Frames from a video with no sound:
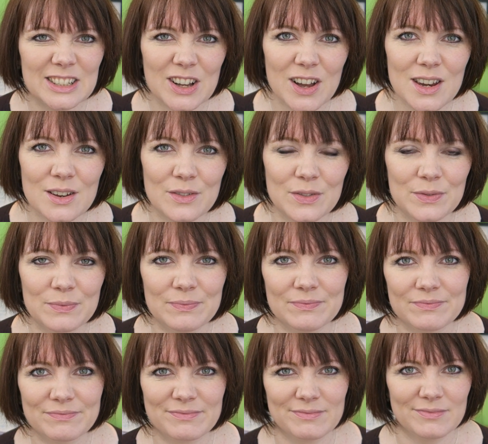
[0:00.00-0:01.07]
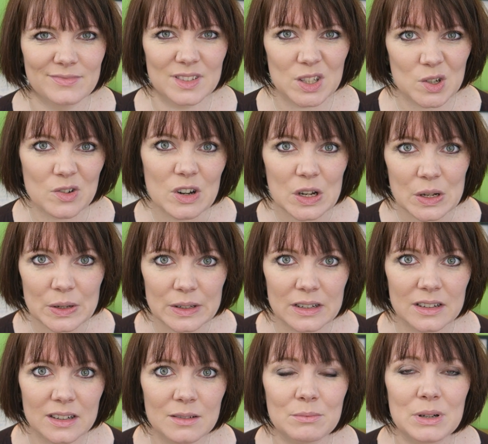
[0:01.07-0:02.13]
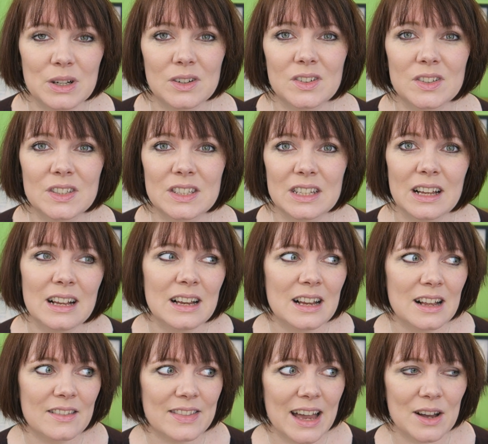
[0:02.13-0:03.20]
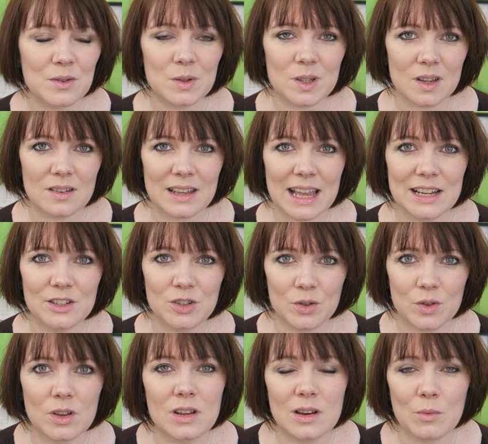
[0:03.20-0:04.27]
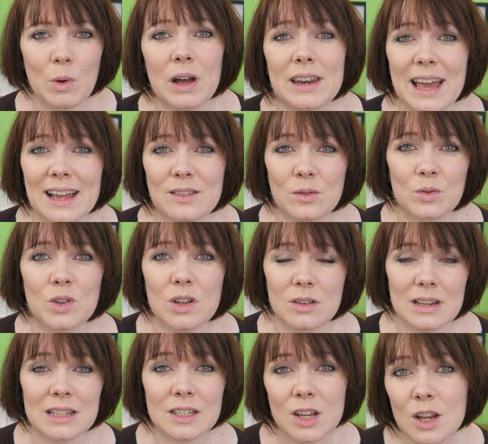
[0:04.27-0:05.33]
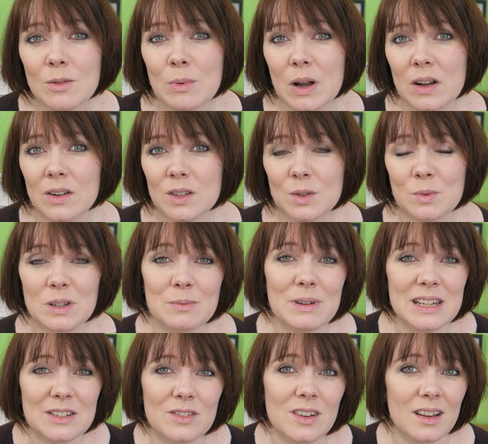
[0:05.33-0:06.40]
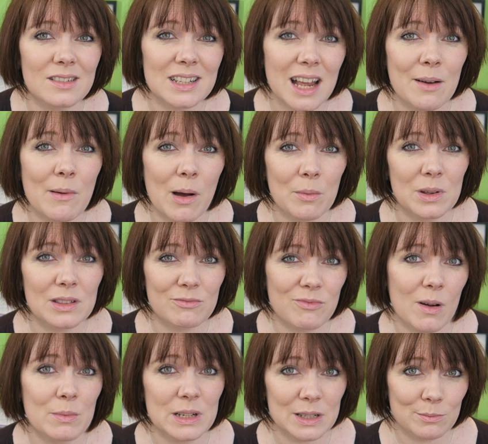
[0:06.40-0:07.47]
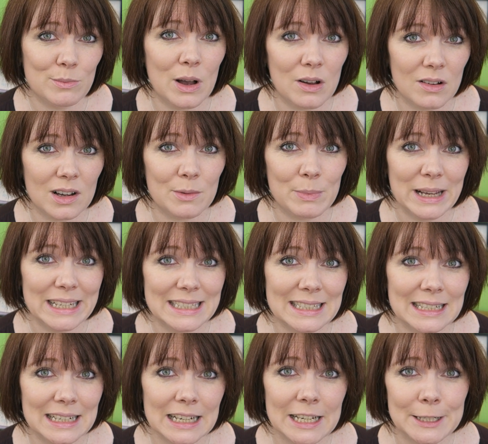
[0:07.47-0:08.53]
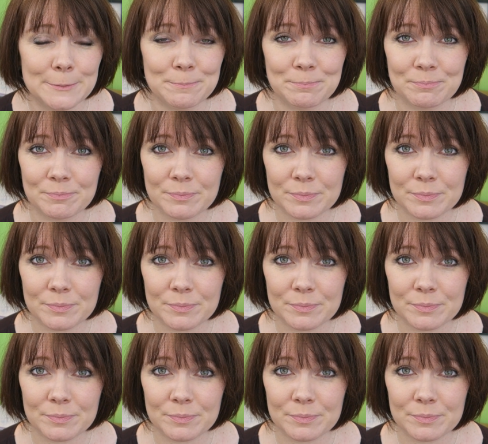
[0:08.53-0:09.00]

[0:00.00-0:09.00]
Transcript: you're kind of screwed, because that also negates your unit 1 and your unit 2 marks, which means you're going to come up with a rubbish mark, basically.